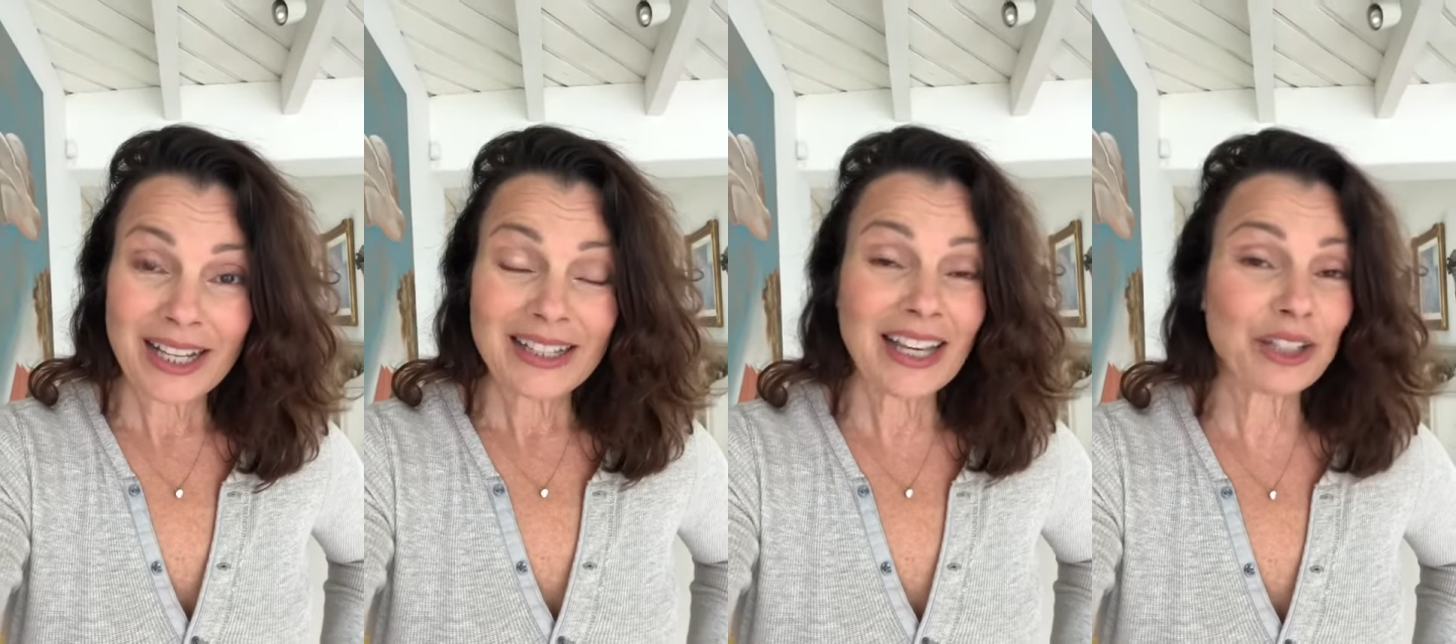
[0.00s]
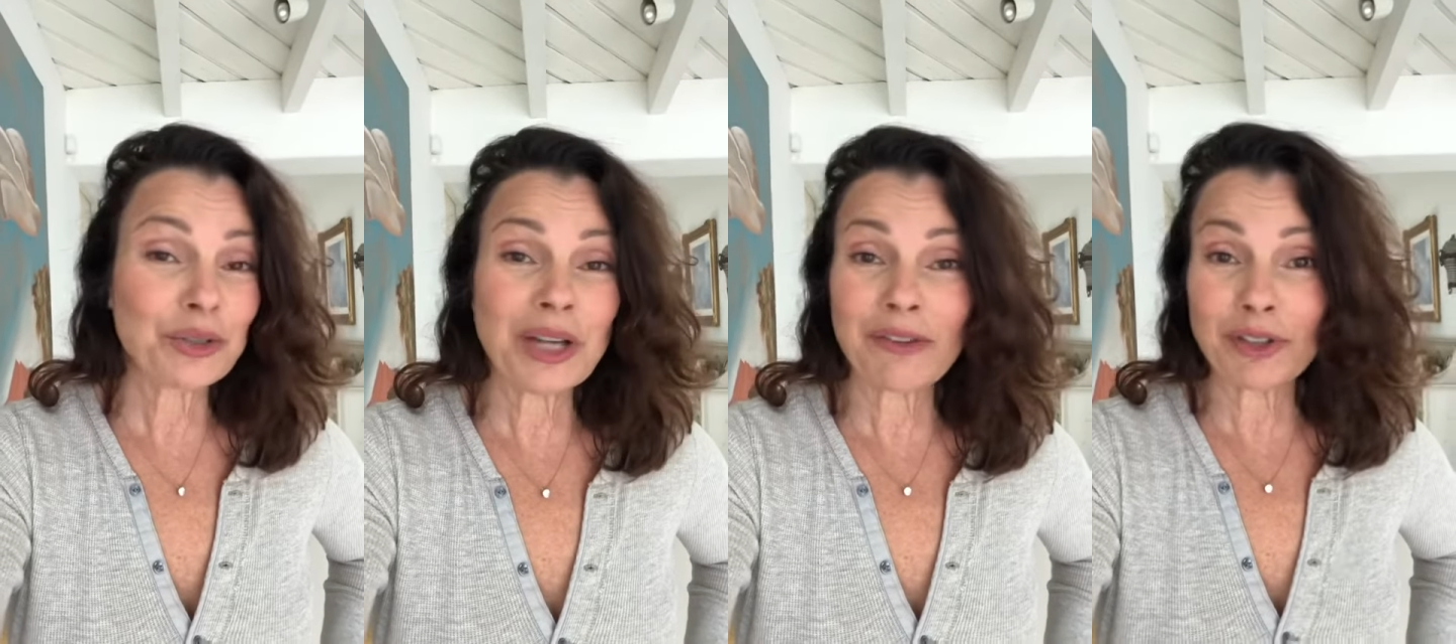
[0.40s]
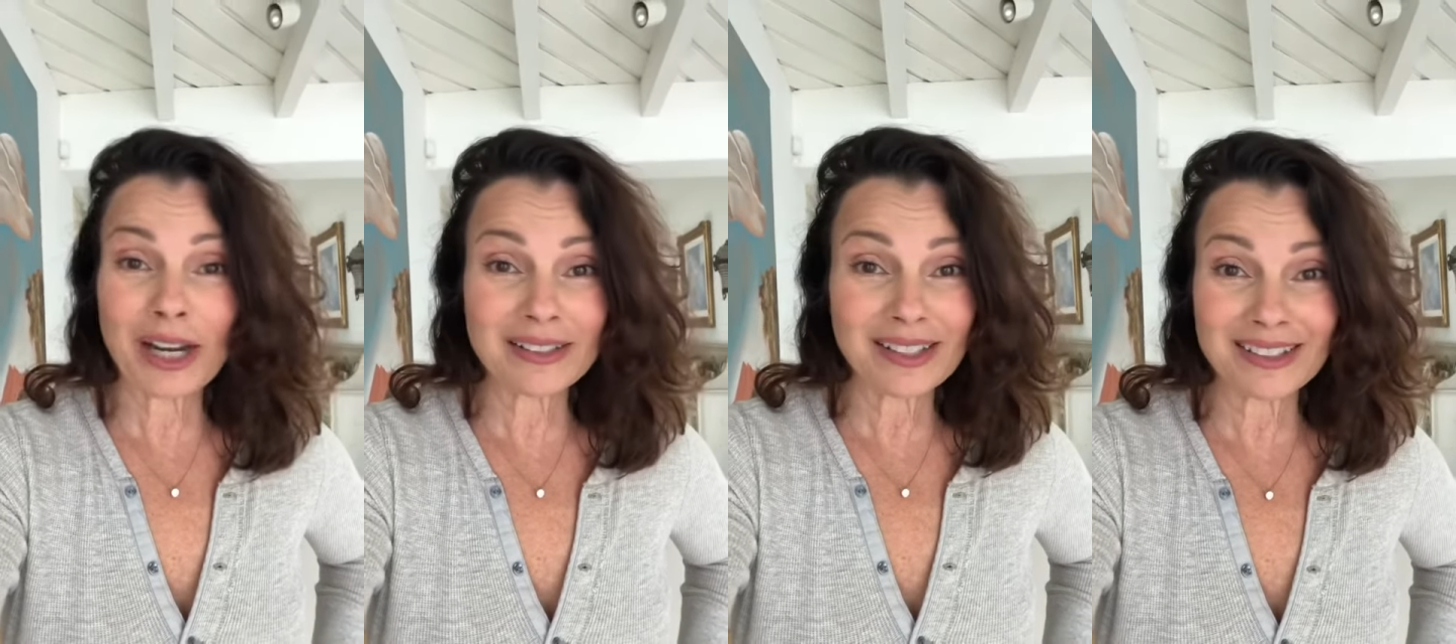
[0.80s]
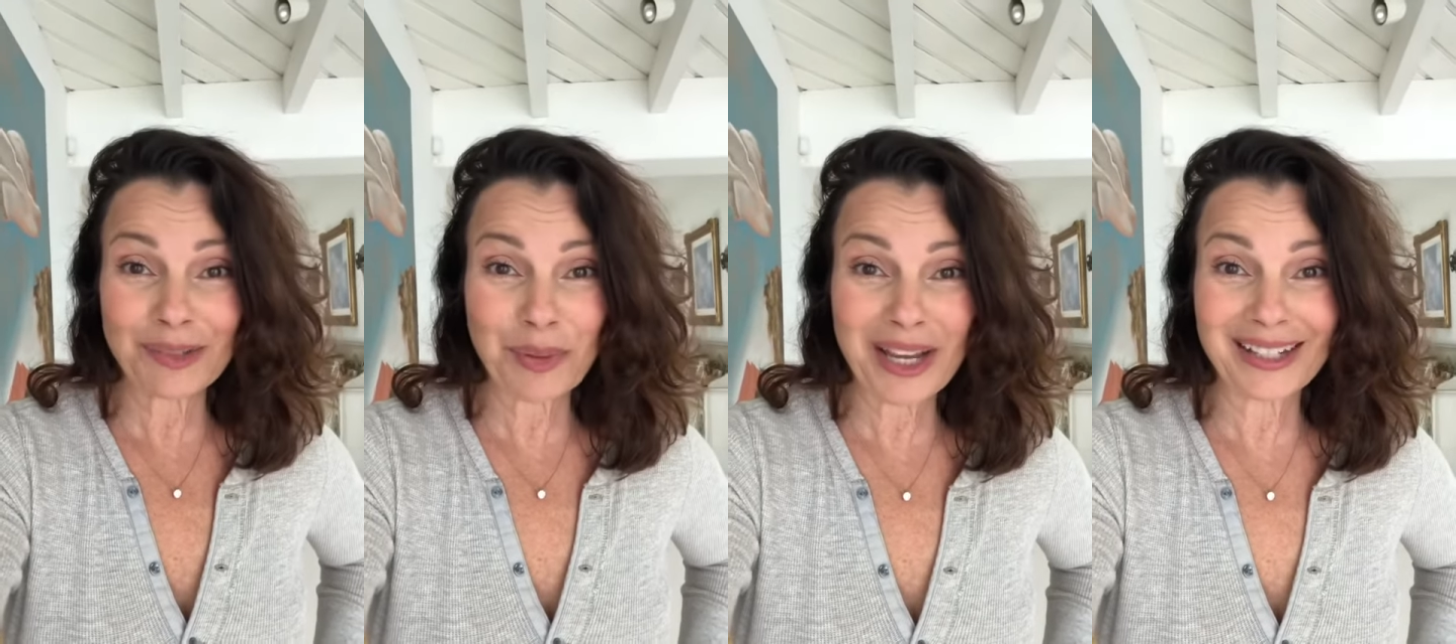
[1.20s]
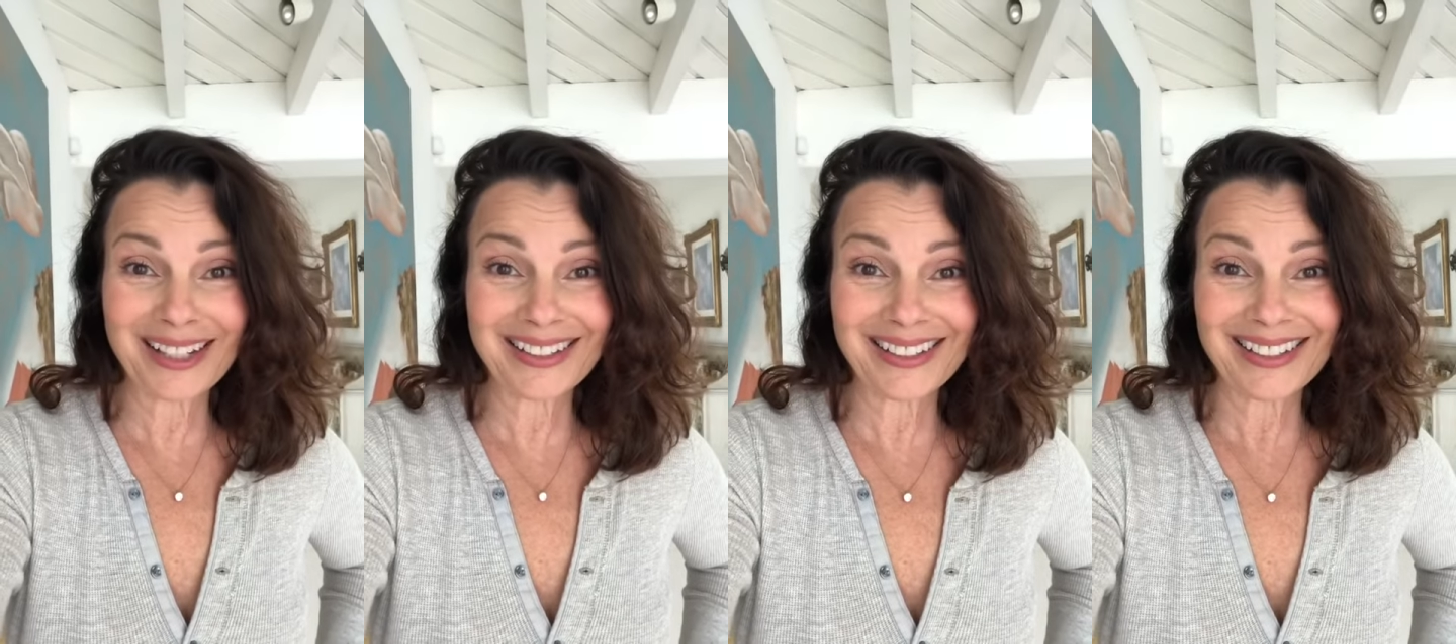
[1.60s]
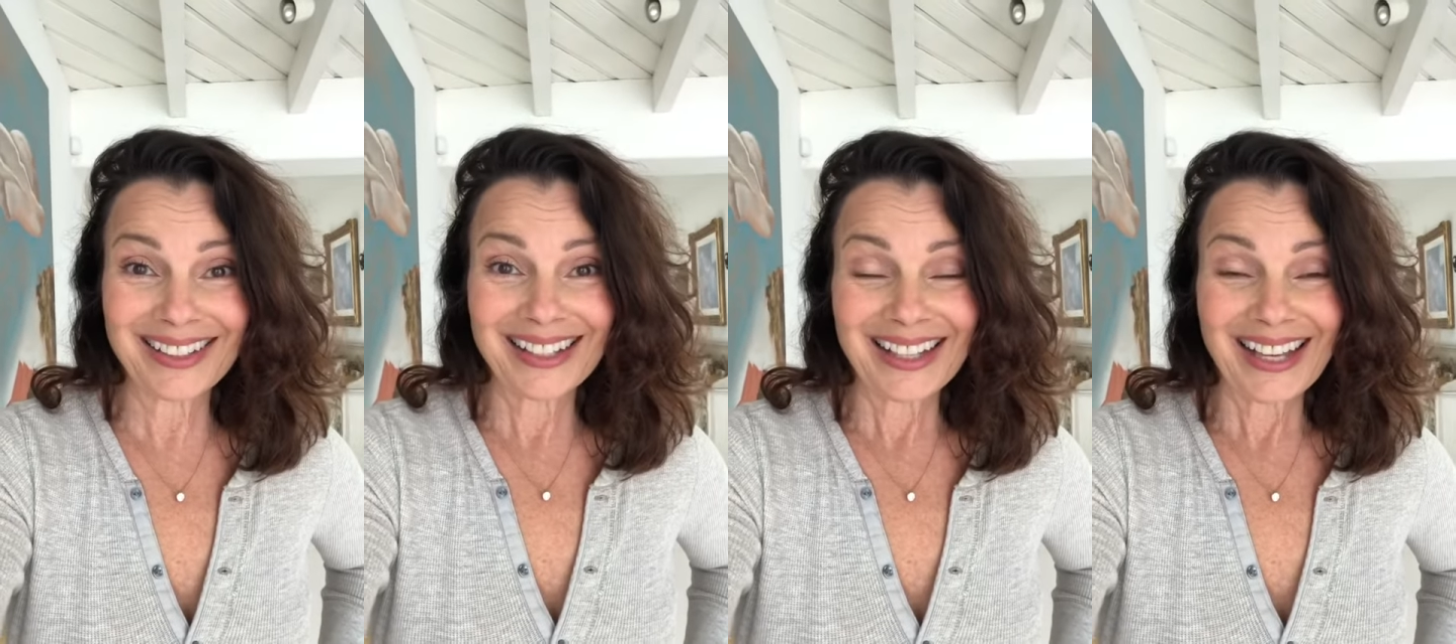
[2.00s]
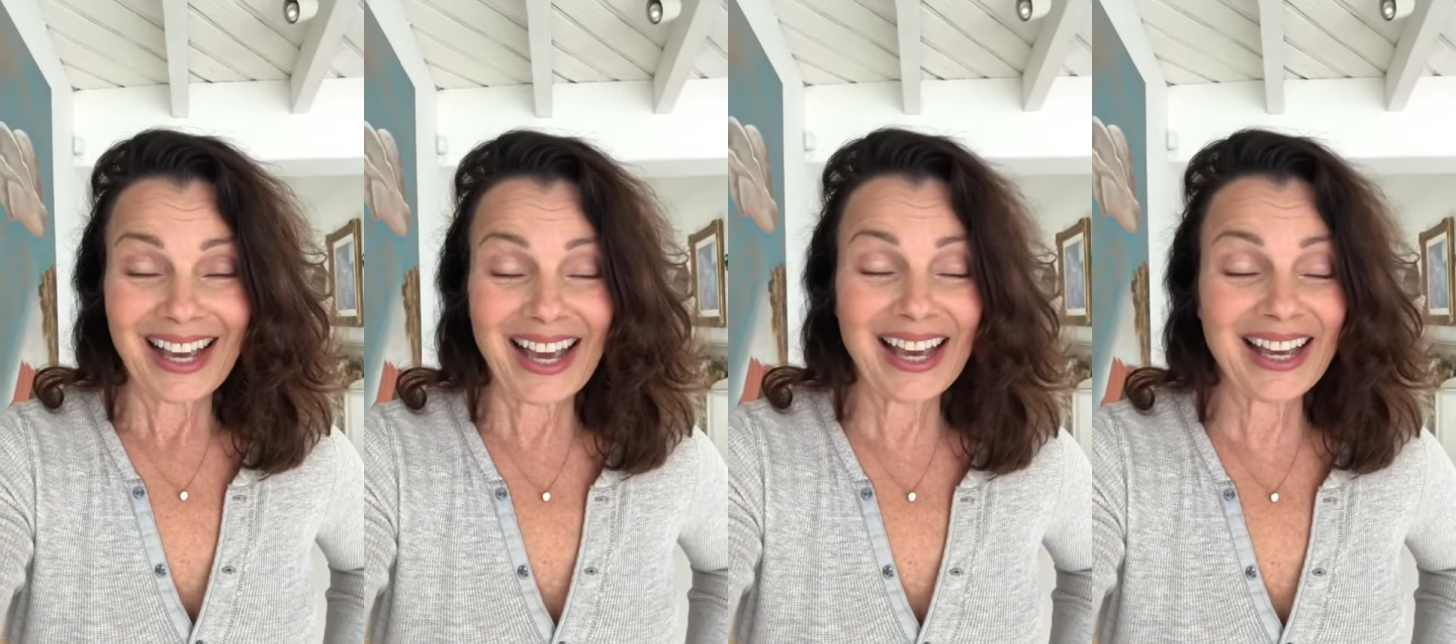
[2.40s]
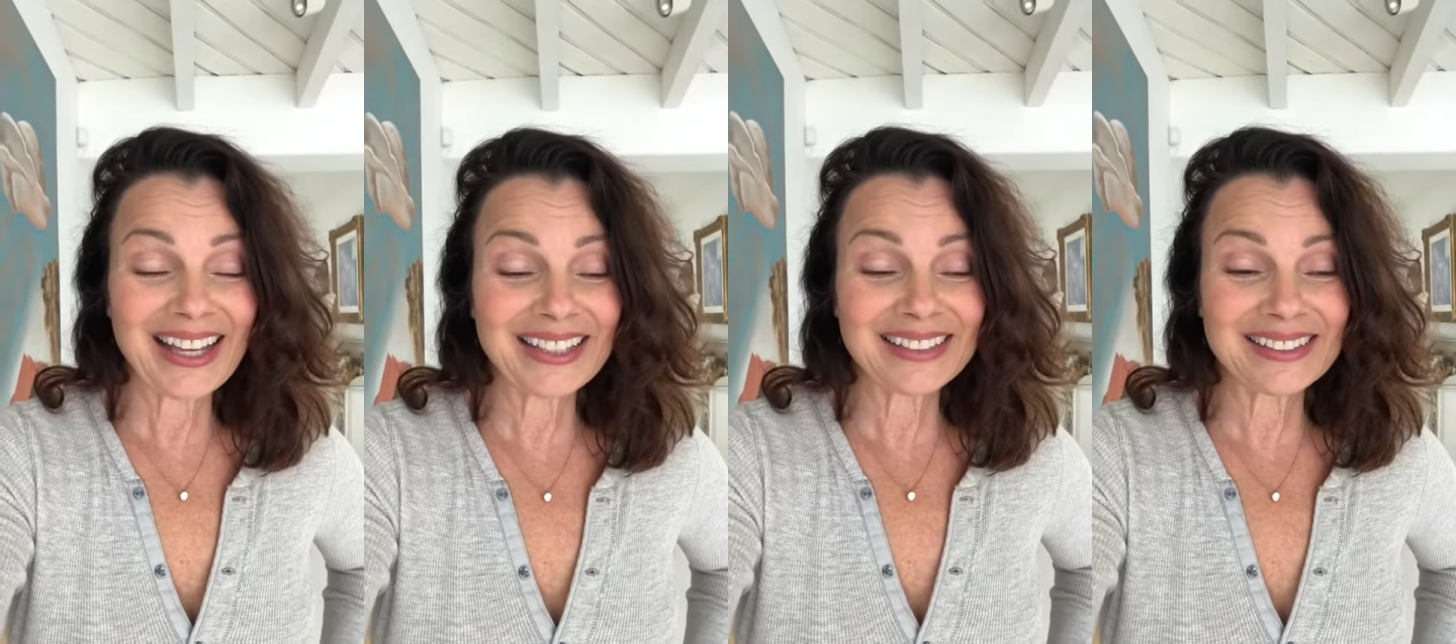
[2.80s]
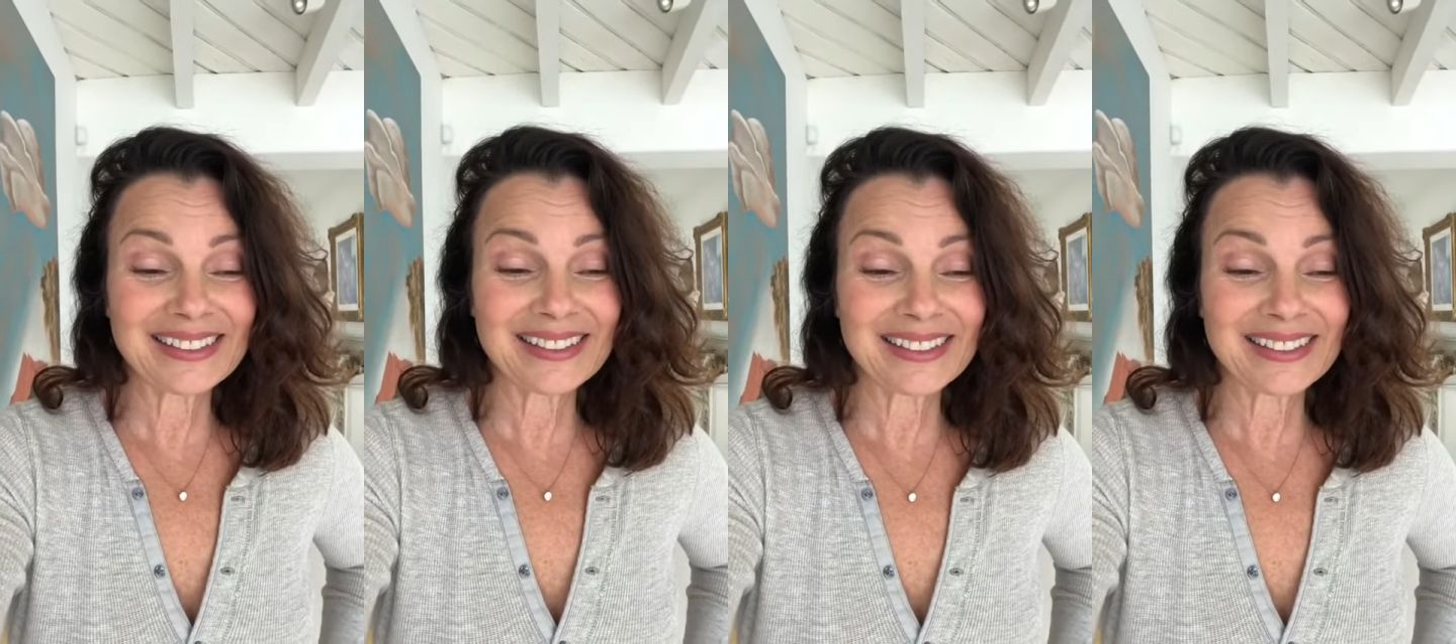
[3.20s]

that you never anticipated, and